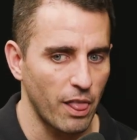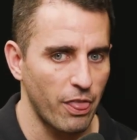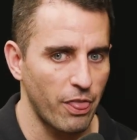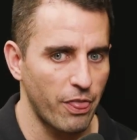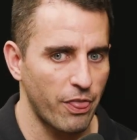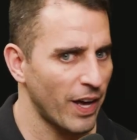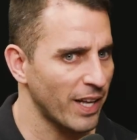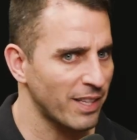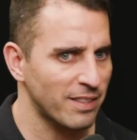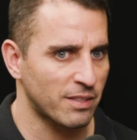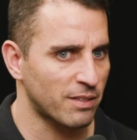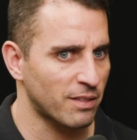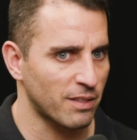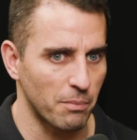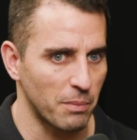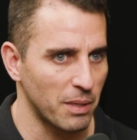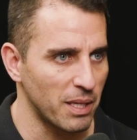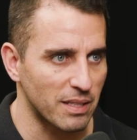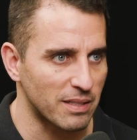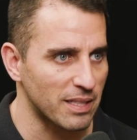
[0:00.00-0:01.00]
That's to
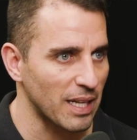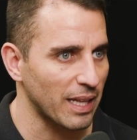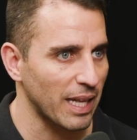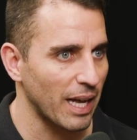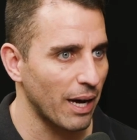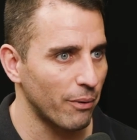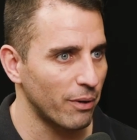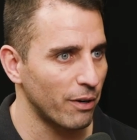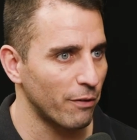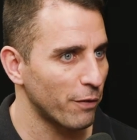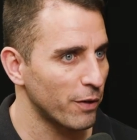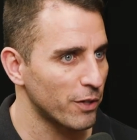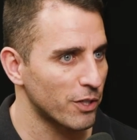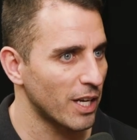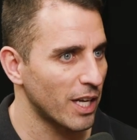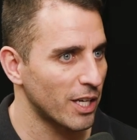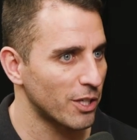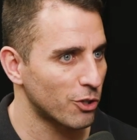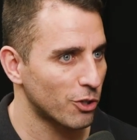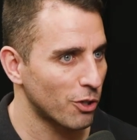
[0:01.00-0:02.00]
me exactly how an
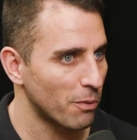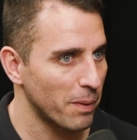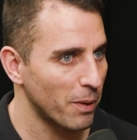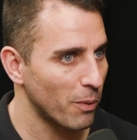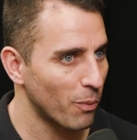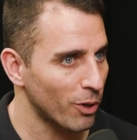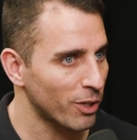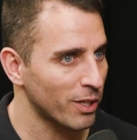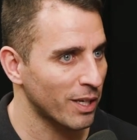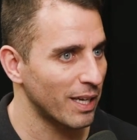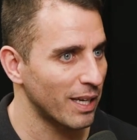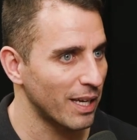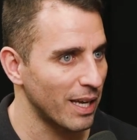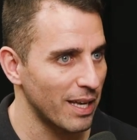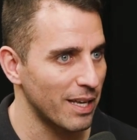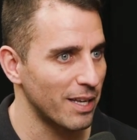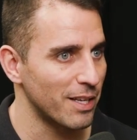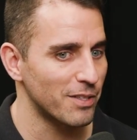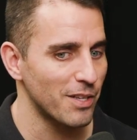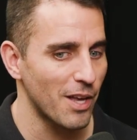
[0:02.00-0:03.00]
inflation hedge should be working
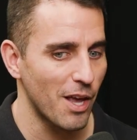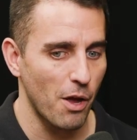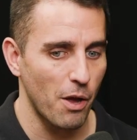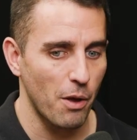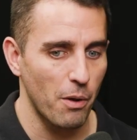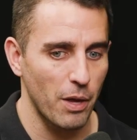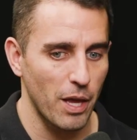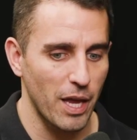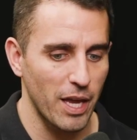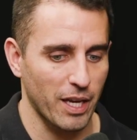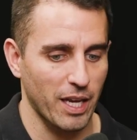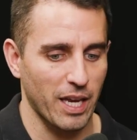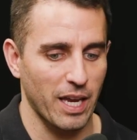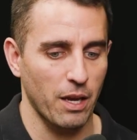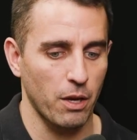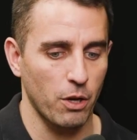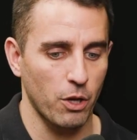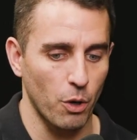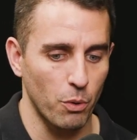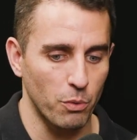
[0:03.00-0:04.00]
is
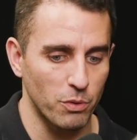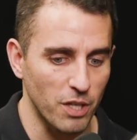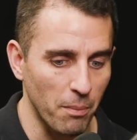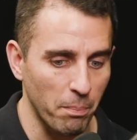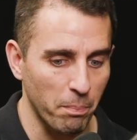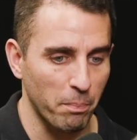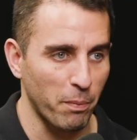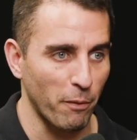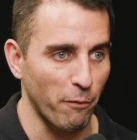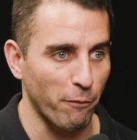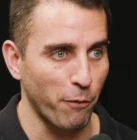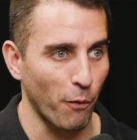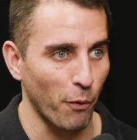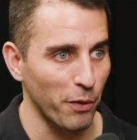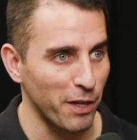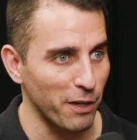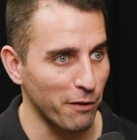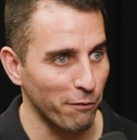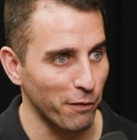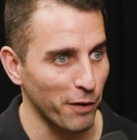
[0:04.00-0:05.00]
goes up before
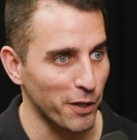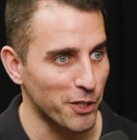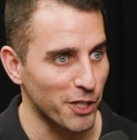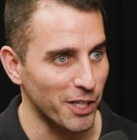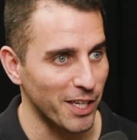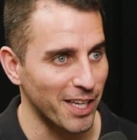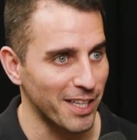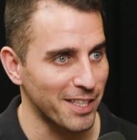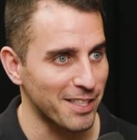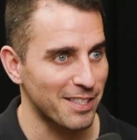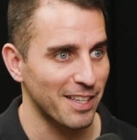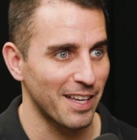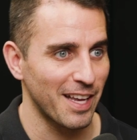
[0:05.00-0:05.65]
the inflation hits,